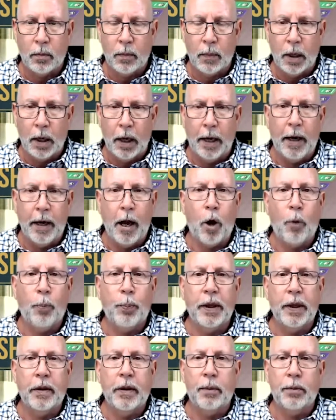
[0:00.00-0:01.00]
and
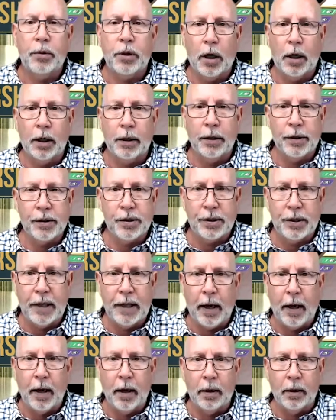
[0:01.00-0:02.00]
helping them to
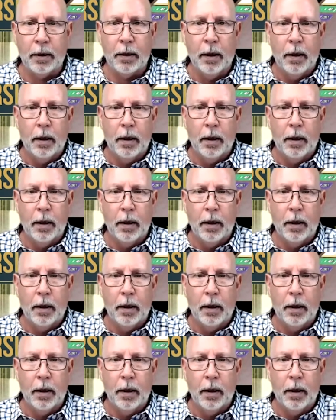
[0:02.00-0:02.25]
understand